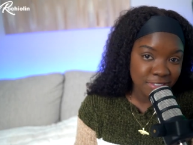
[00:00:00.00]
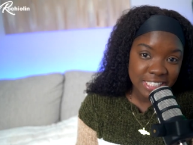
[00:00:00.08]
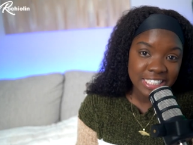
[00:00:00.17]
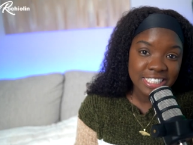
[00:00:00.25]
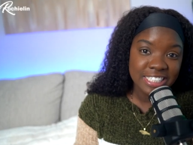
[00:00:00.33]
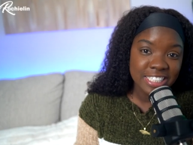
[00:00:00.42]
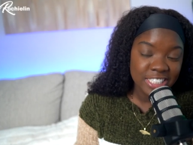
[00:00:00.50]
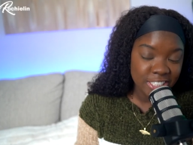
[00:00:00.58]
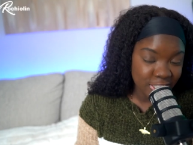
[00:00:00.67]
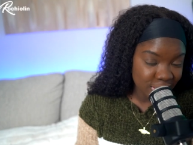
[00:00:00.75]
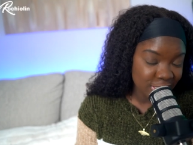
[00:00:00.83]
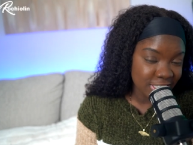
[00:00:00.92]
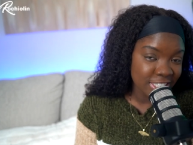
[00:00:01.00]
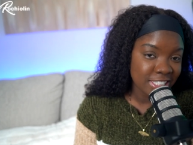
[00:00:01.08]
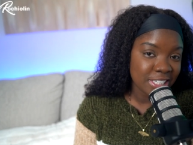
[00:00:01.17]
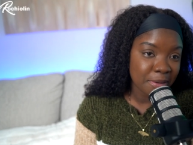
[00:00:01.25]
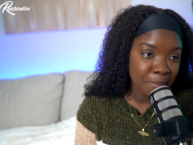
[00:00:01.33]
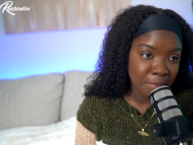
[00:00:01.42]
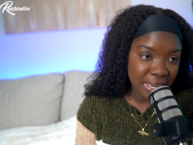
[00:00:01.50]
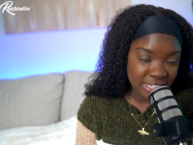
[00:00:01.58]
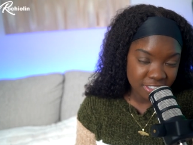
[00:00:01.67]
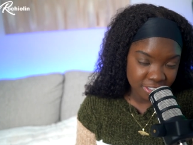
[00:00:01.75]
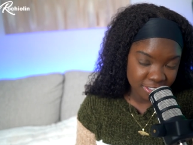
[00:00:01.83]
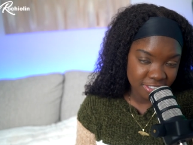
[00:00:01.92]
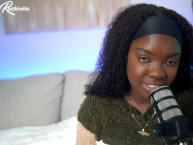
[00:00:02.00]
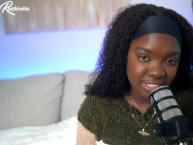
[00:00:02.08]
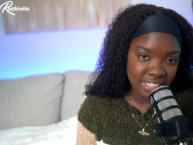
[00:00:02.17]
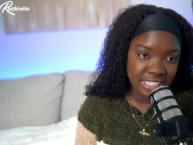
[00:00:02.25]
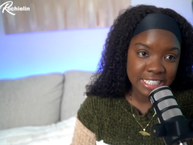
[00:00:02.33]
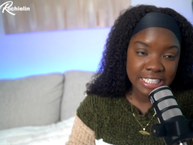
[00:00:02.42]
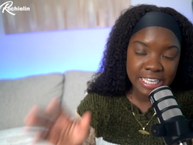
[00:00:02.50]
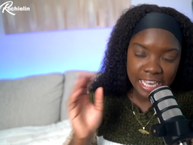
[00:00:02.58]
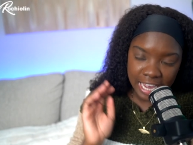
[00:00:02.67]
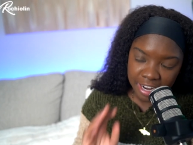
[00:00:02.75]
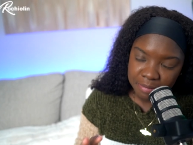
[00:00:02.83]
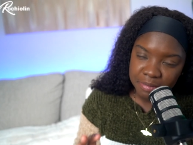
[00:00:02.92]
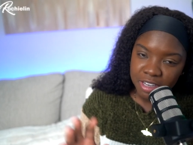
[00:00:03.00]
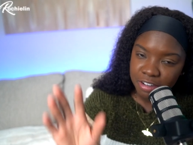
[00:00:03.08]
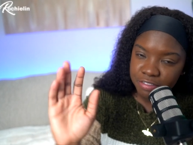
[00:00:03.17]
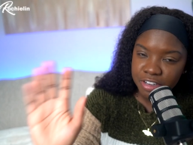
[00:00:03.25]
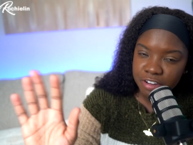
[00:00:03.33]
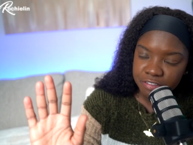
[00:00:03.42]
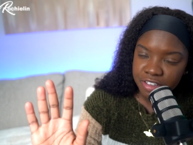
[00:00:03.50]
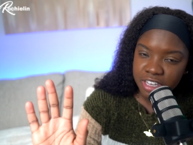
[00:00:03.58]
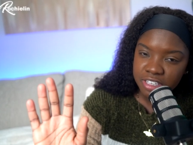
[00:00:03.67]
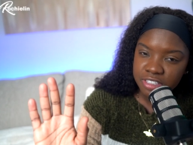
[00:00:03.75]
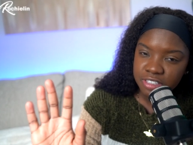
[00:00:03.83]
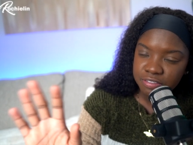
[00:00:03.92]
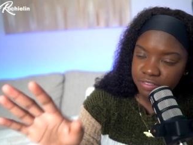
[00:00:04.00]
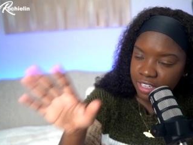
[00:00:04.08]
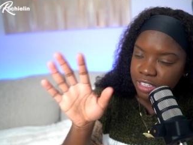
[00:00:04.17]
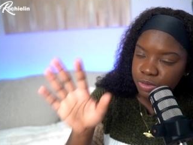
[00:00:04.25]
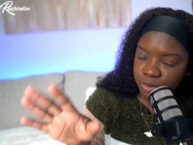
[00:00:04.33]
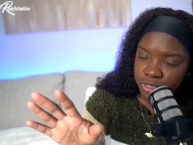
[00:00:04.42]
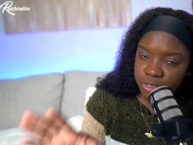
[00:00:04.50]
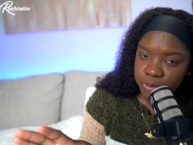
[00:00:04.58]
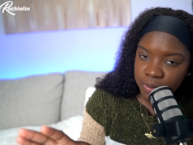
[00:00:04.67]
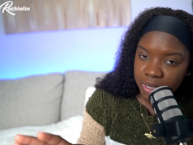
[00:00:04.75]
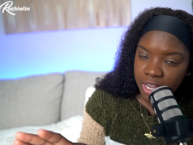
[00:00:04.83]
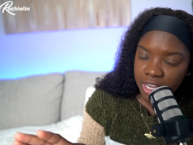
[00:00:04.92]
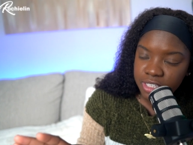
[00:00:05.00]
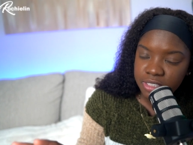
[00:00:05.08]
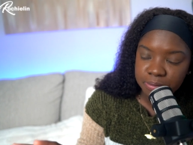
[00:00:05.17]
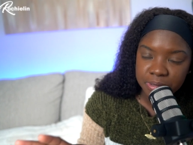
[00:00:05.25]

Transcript: really doesn't matter it can be off your face if that's what you want,